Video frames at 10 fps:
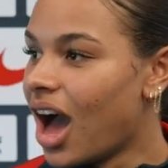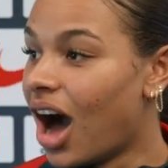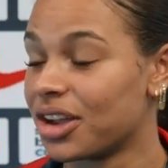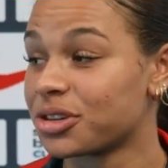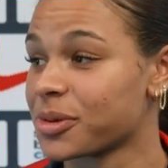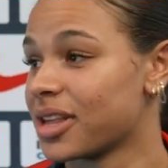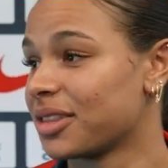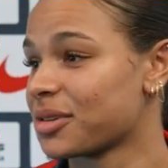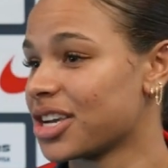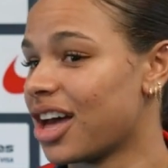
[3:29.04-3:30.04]
100%
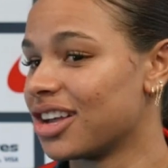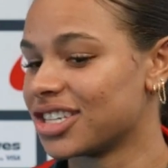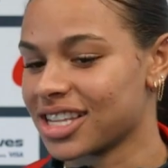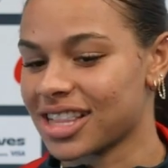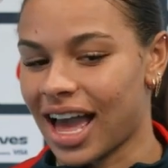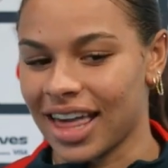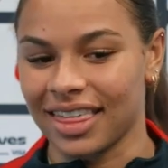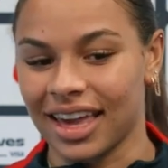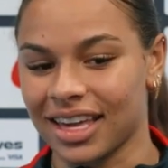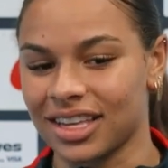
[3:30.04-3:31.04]
there's challenges. I
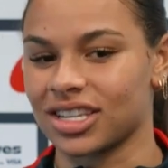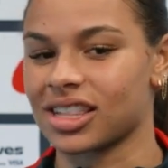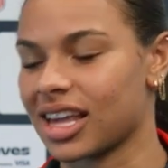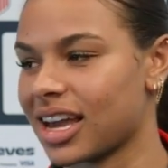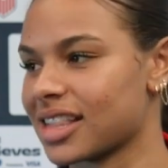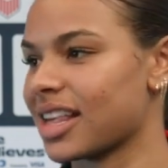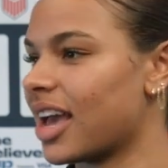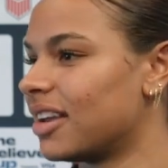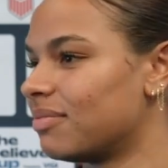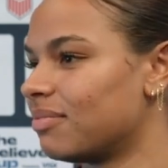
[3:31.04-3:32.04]
think, just like I
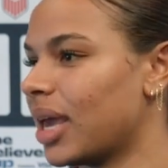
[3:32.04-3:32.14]
said,